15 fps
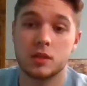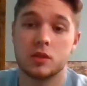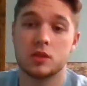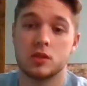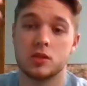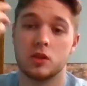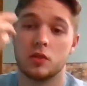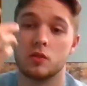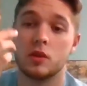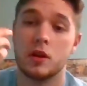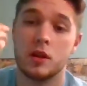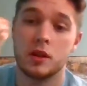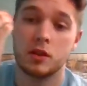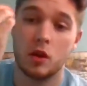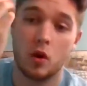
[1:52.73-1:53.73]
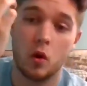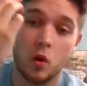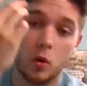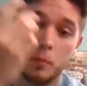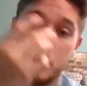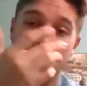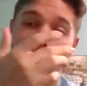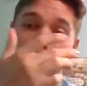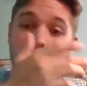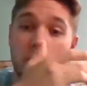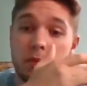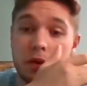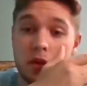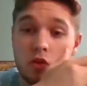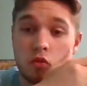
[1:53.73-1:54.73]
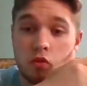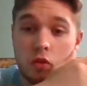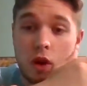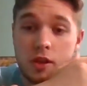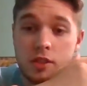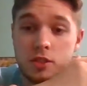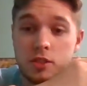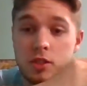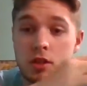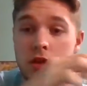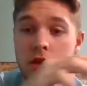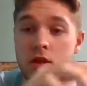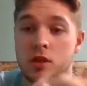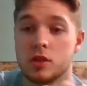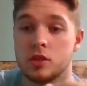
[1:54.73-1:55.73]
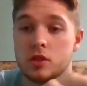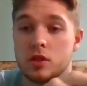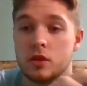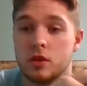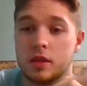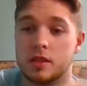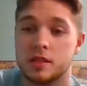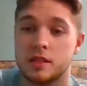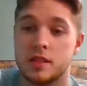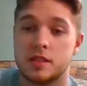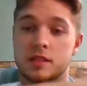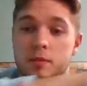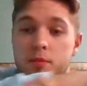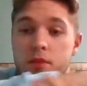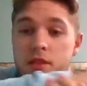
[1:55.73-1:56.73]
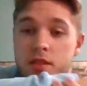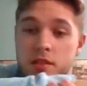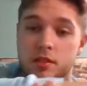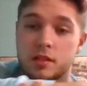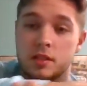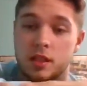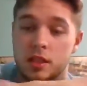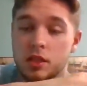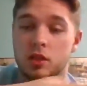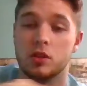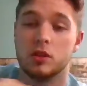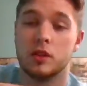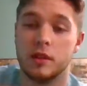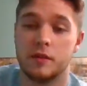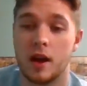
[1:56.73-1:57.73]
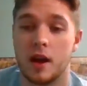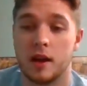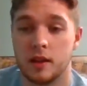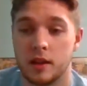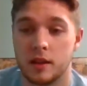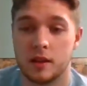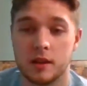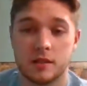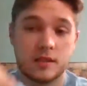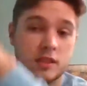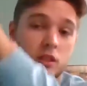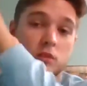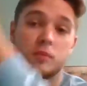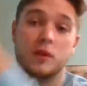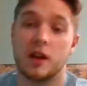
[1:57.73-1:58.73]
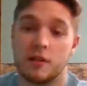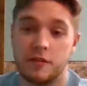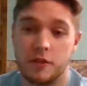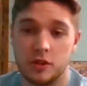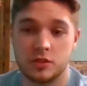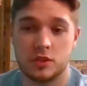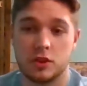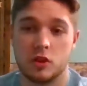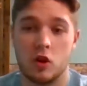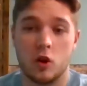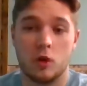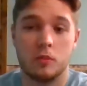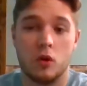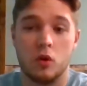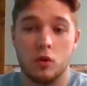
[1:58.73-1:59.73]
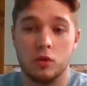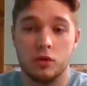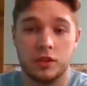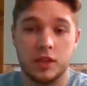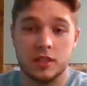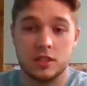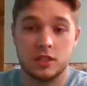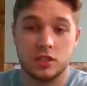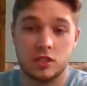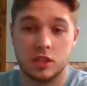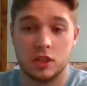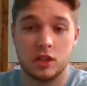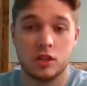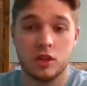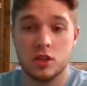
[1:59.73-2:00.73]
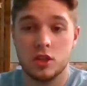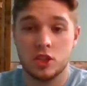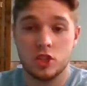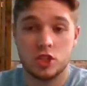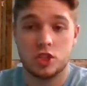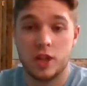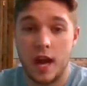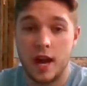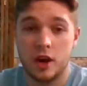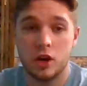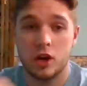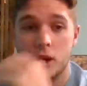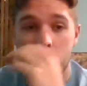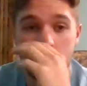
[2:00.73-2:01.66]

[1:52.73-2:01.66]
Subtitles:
So the whole bone will be crushed. So let's say somebody's here and they've got like a cinder block falls on their arm, the whole thing is just gonna shatter.